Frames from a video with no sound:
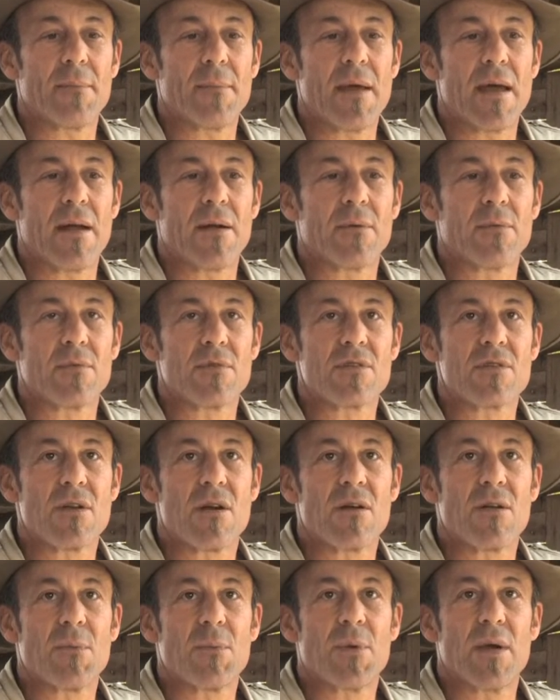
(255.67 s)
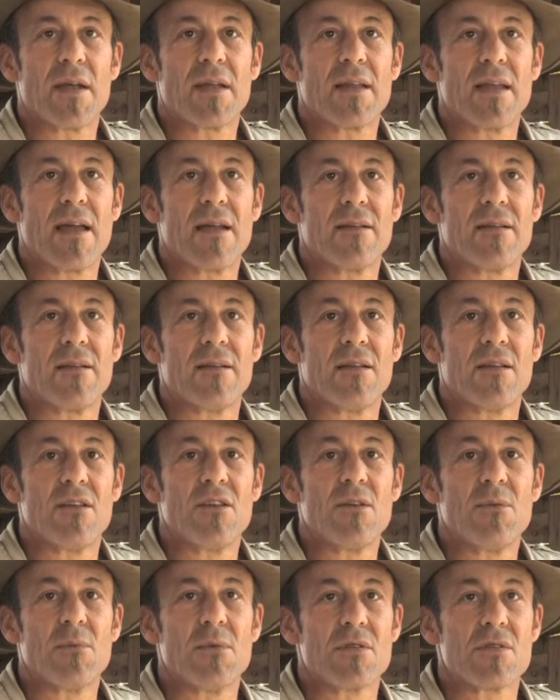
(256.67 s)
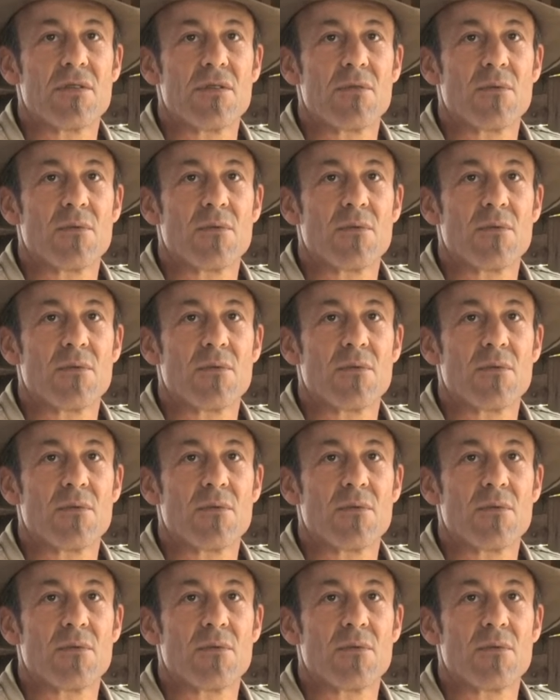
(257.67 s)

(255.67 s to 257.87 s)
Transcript: matter will start to break down into humus,